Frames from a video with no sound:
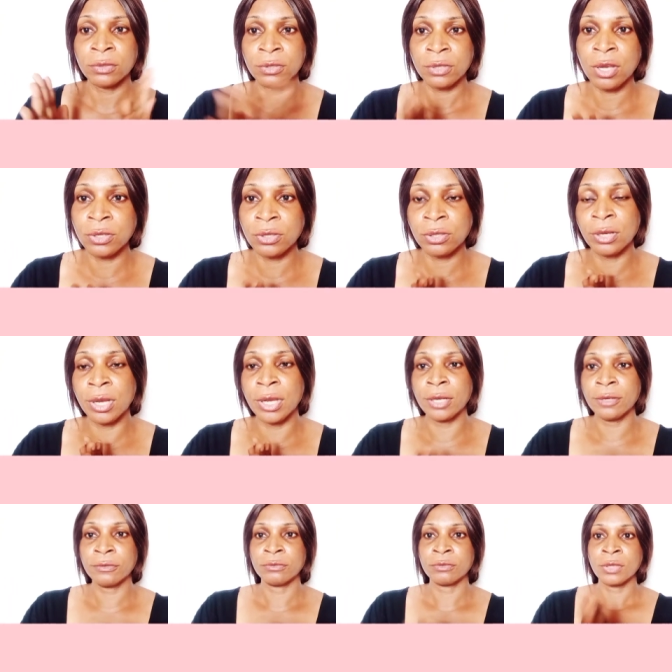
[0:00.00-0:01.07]

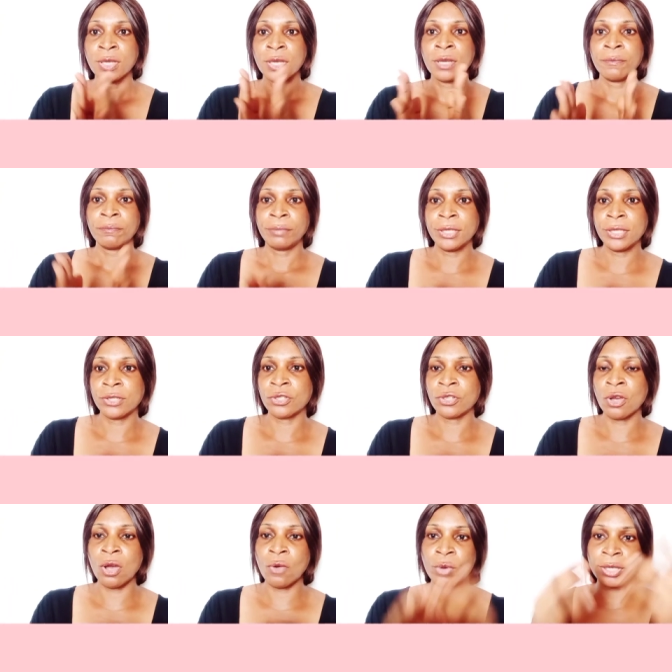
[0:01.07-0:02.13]
sunscreen please
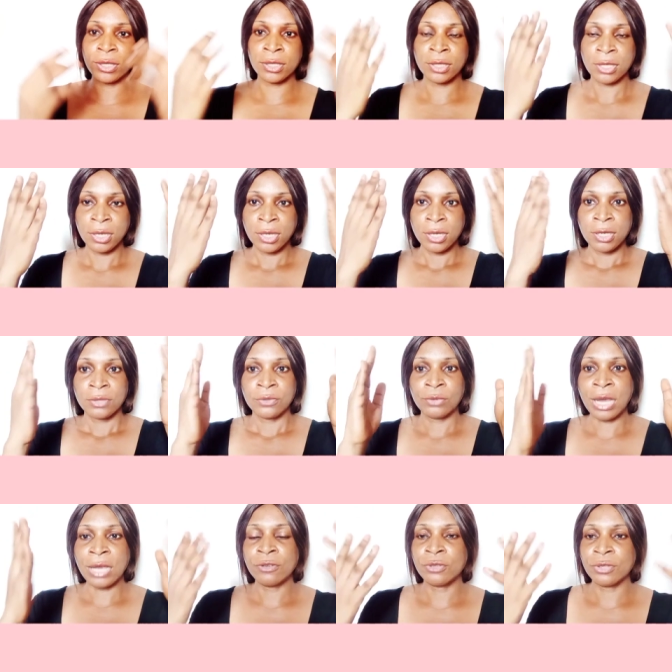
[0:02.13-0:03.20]
always
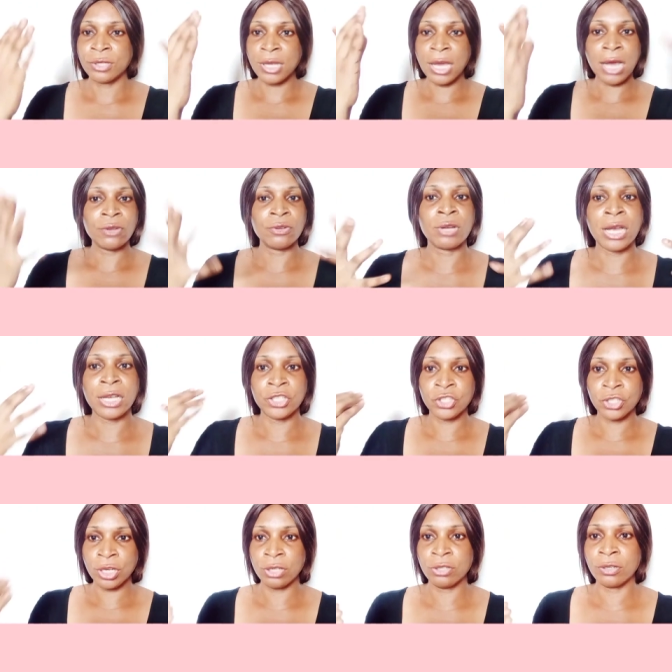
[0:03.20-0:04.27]
try to see how you can
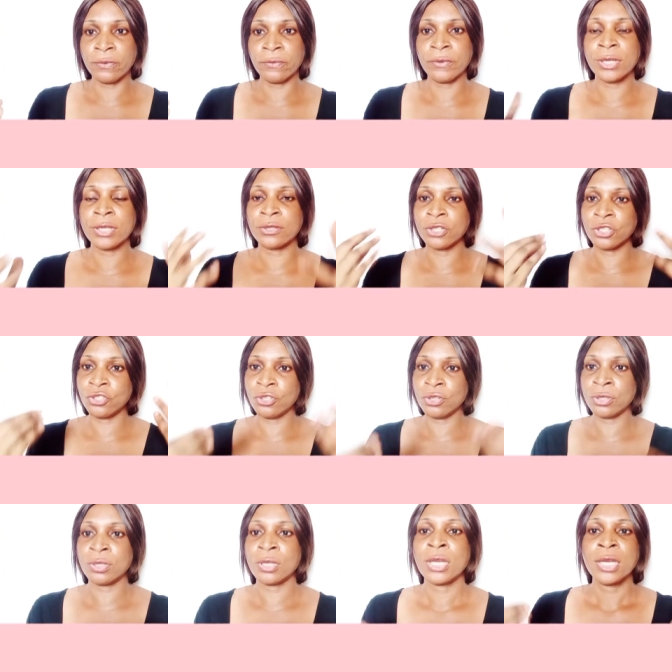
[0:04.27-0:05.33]
shade your face
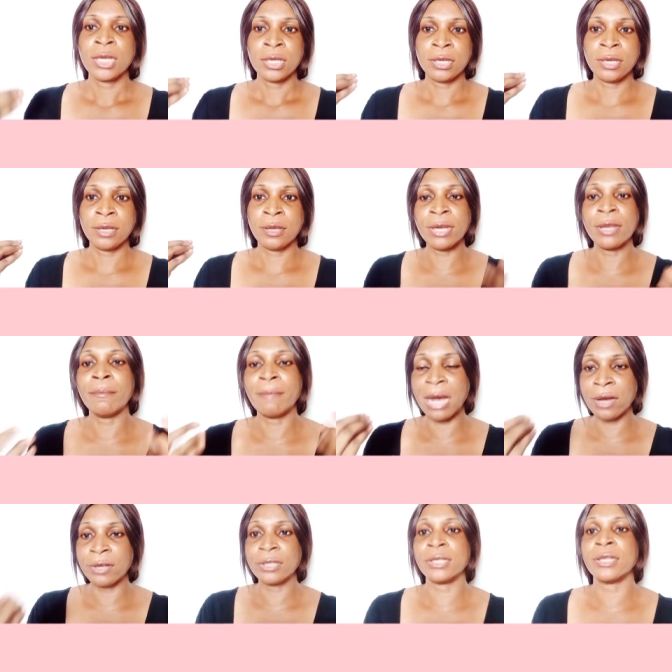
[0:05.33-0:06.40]
reduce the
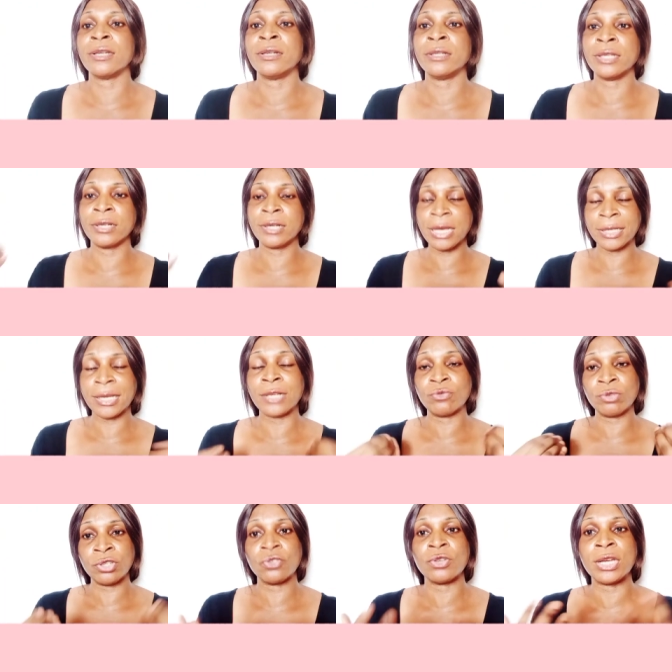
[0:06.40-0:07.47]
minimal the, the rate at
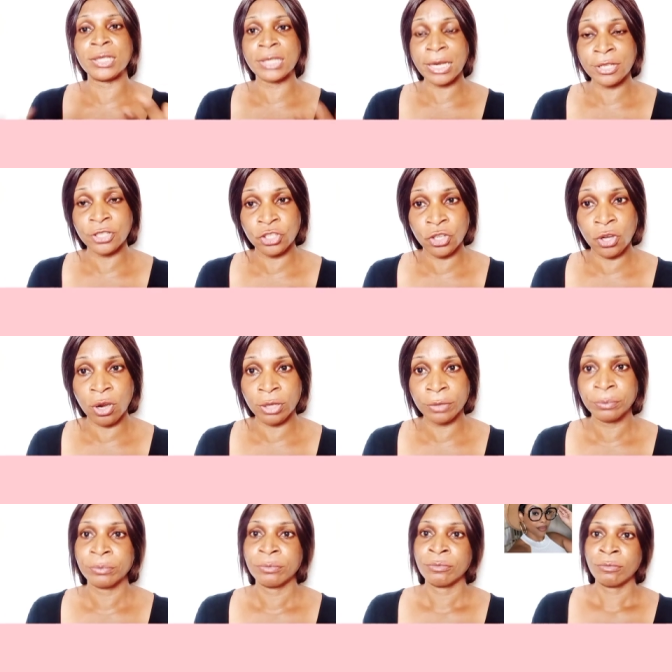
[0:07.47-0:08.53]
which you enter the sun
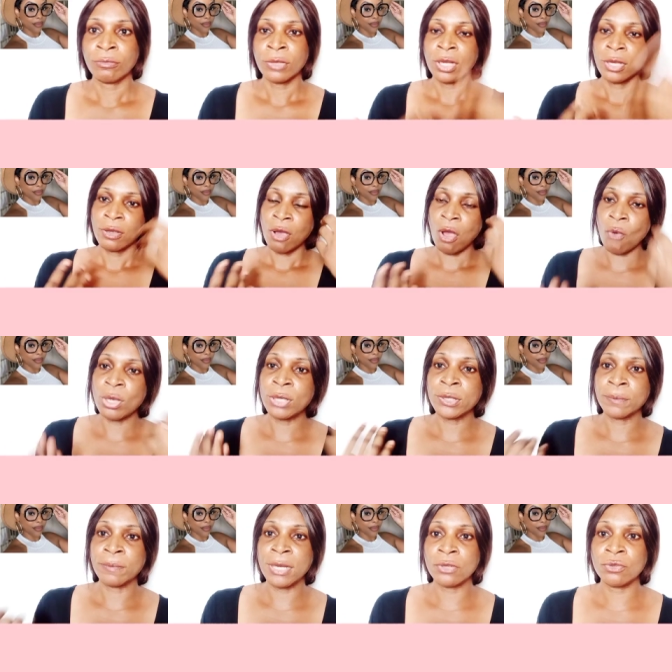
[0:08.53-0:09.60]

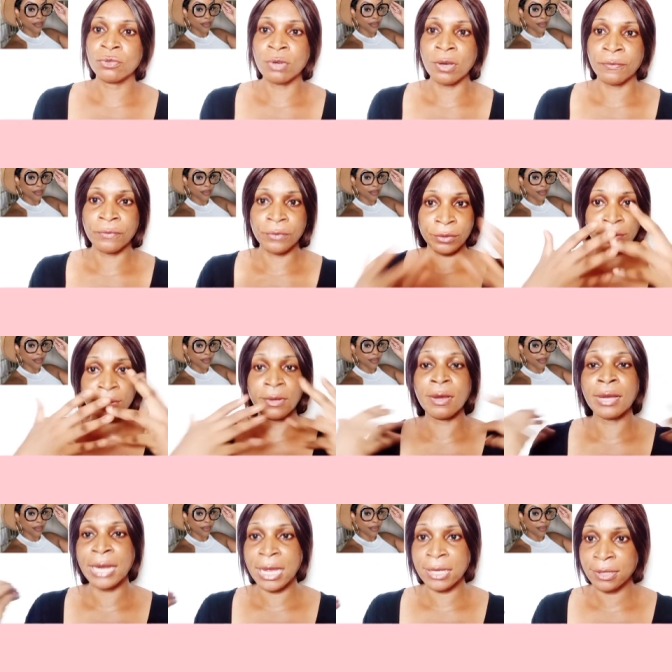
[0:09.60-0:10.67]
always make do of your
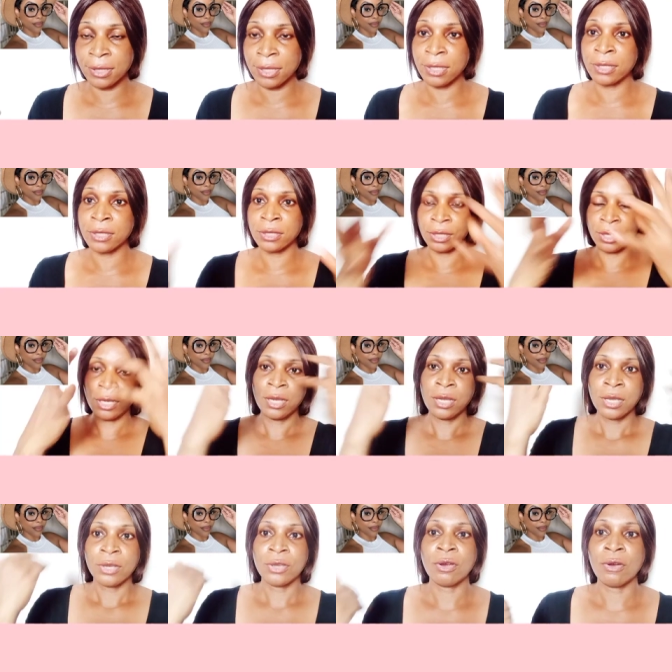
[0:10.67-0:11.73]
sunglasses
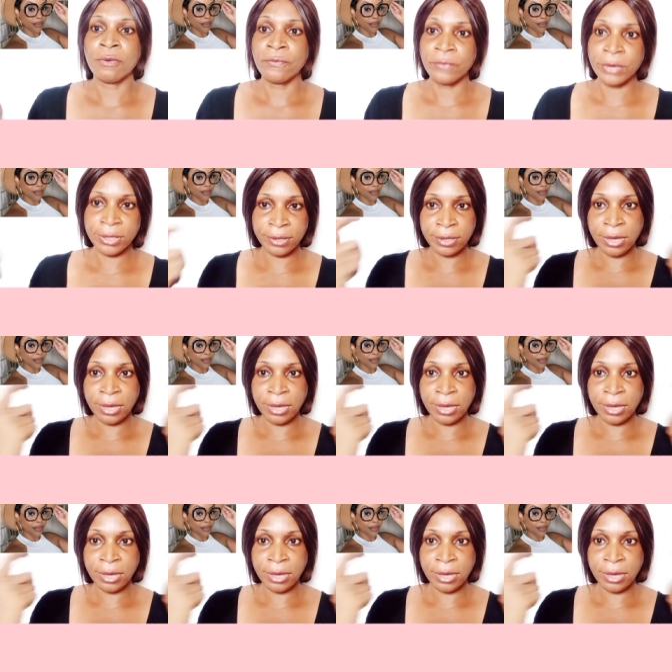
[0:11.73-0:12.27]
your face